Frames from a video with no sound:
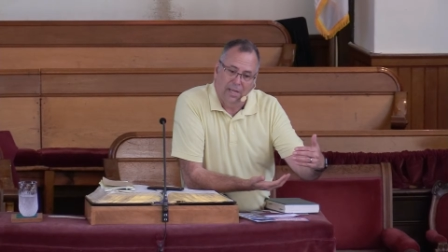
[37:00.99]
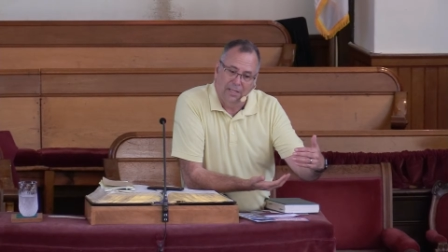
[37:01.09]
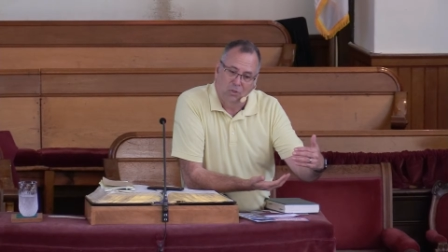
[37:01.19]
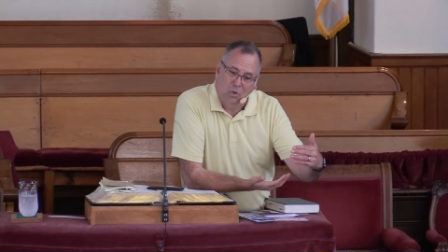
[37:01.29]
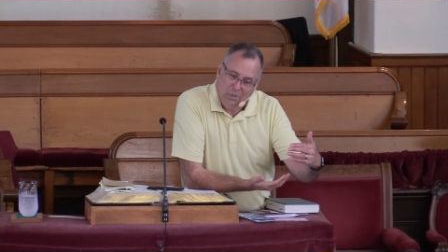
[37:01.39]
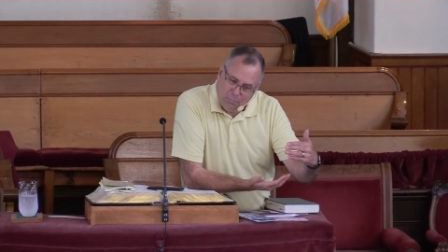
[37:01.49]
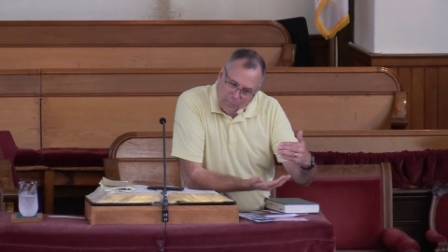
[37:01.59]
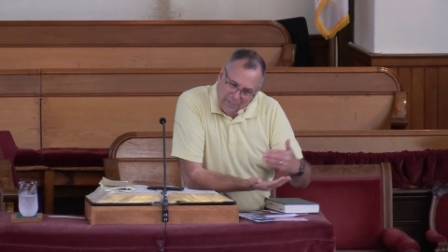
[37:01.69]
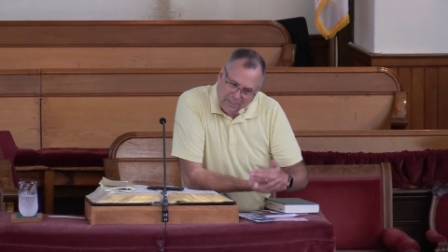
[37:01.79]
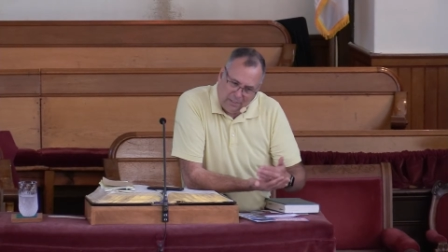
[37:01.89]
and could it
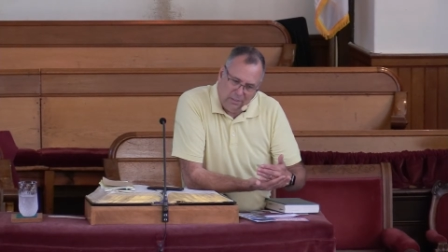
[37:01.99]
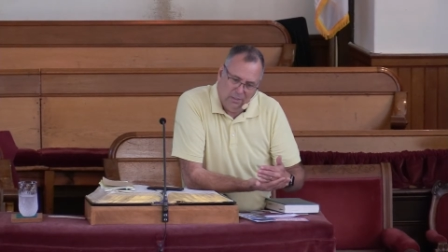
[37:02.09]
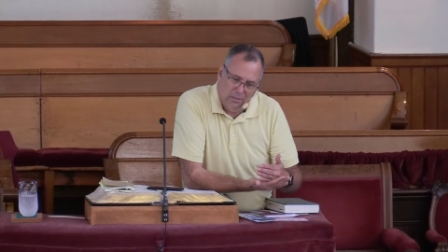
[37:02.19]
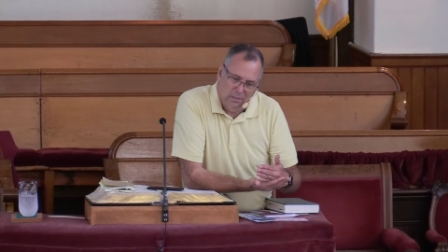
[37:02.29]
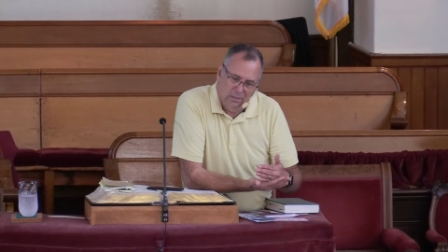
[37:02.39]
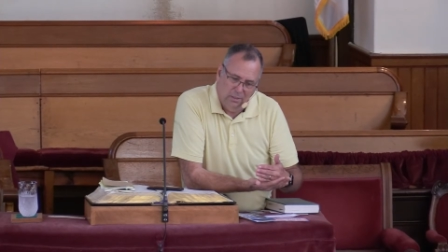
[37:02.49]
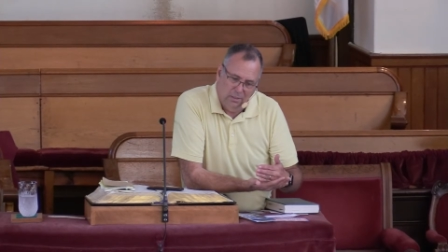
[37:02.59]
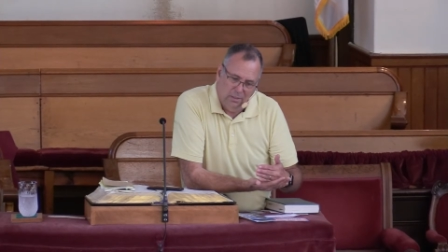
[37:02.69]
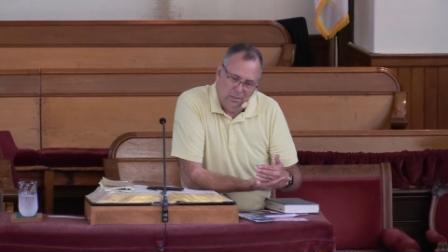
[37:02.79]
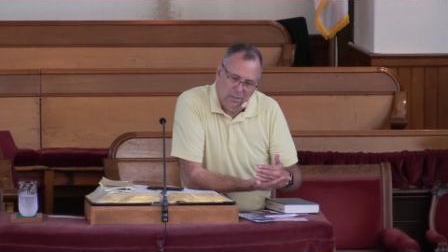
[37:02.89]
be
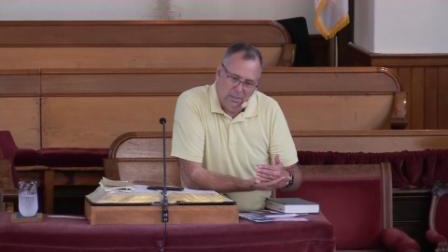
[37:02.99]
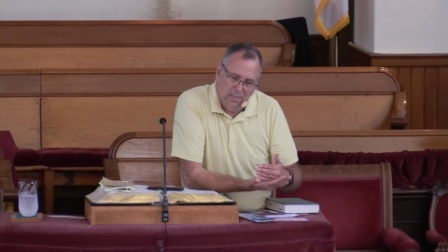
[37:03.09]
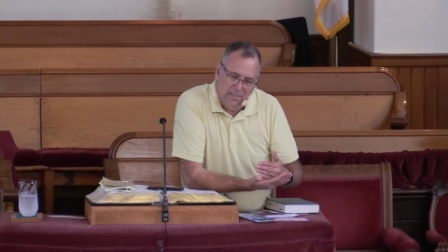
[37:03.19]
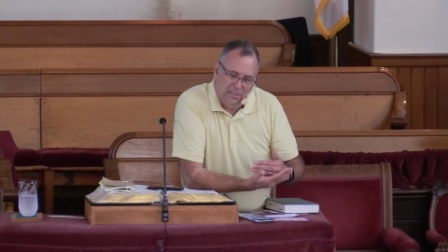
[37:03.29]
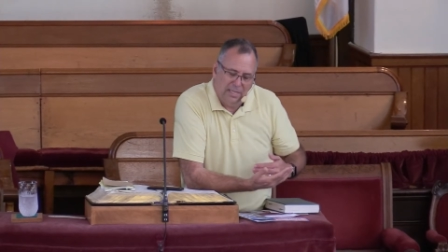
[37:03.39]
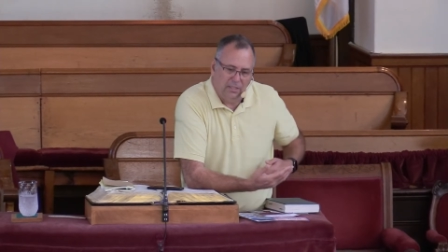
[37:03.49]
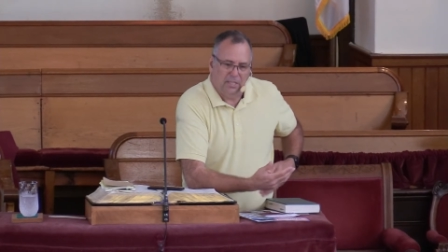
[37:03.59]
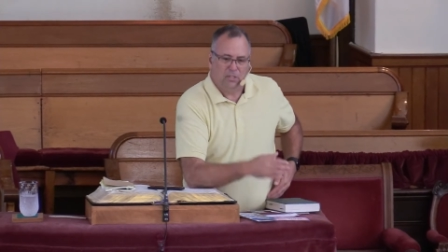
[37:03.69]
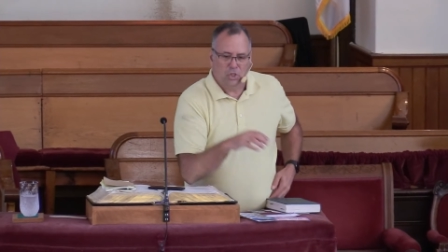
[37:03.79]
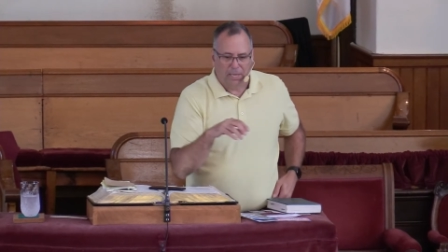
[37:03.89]
that,
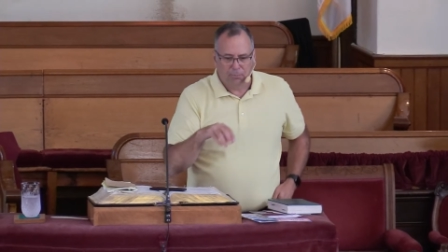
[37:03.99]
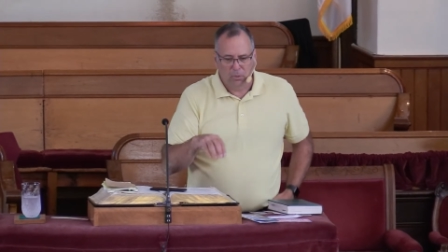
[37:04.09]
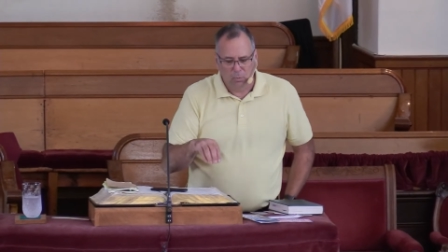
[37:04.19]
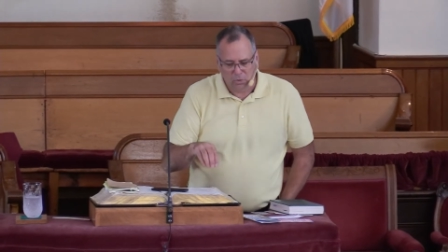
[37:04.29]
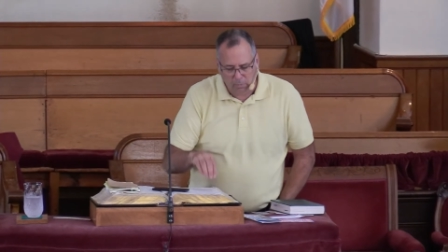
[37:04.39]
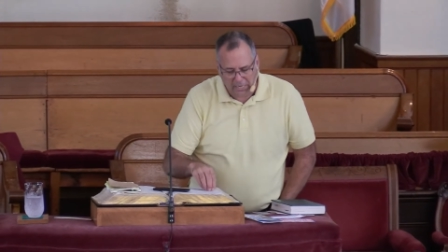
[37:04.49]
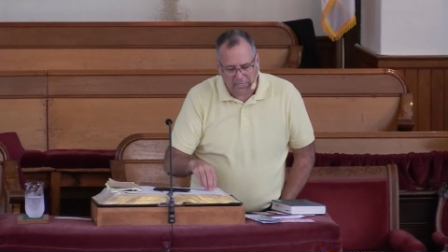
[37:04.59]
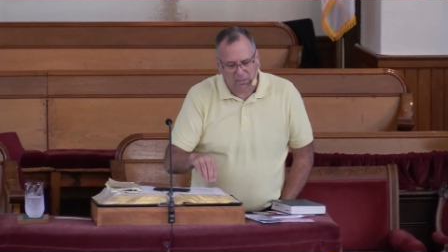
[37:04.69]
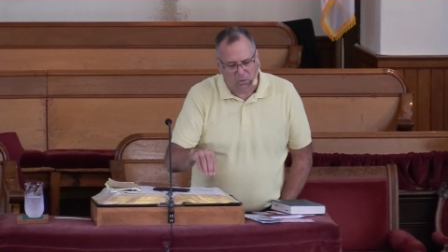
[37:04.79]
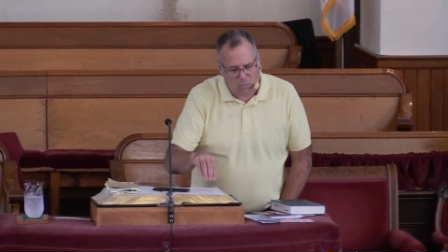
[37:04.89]
that Jephthah was
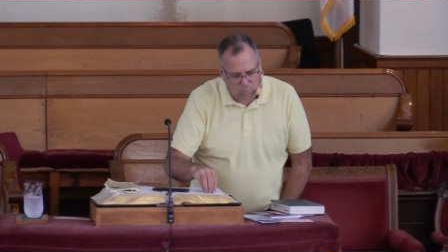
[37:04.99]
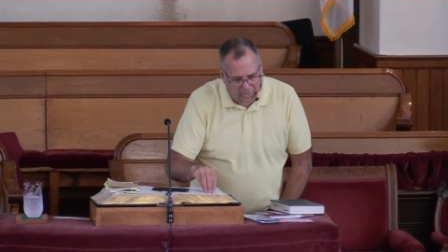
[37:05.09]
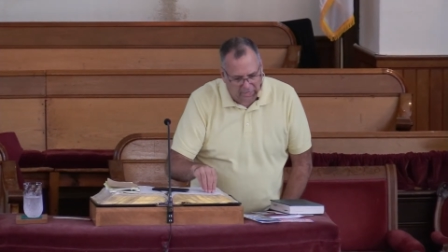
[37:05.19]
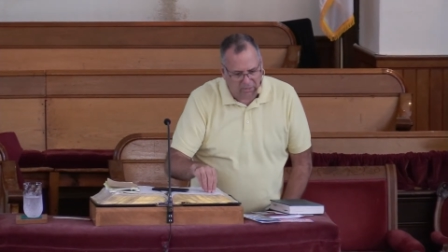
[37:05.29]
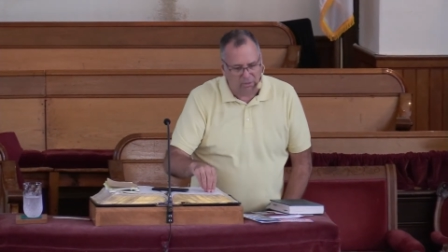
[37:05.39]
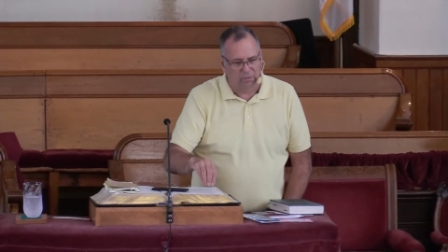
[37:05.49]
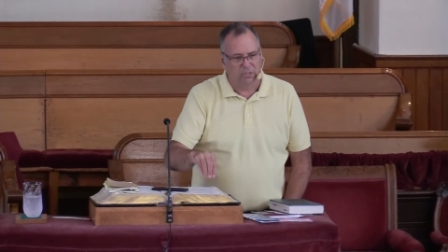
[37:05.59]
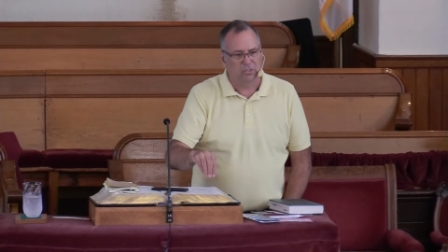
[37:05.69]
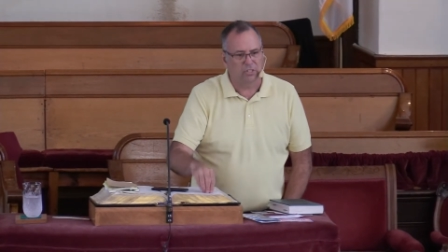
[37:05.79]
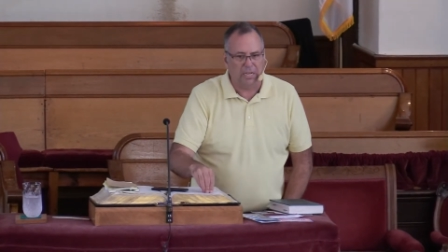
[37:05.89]
made aware of
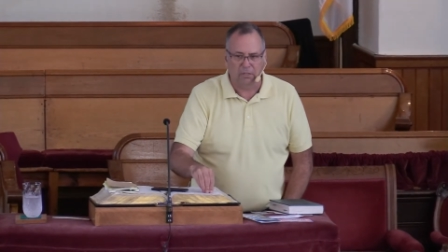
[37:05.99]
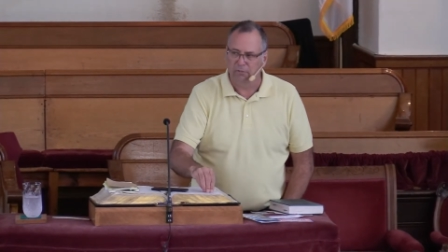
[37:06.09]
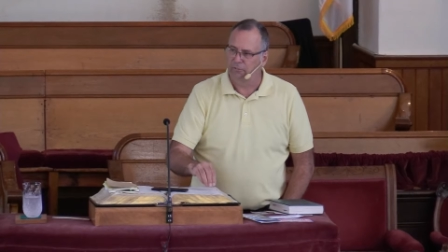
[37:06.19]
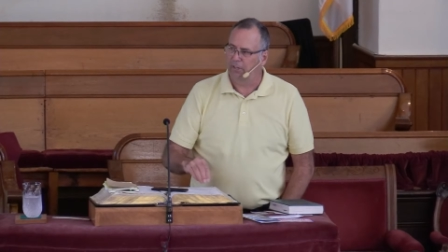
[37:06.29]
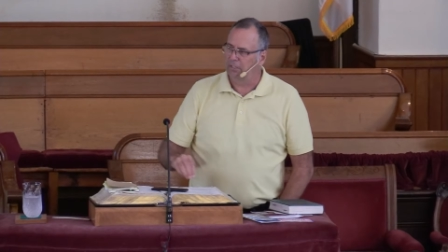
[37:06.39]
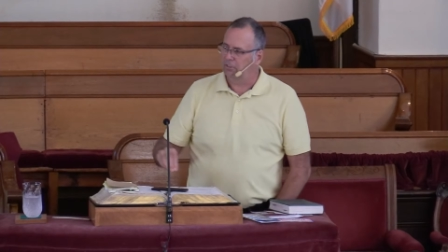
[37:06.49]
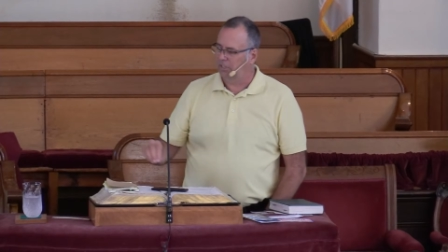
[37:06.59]
a sacrifice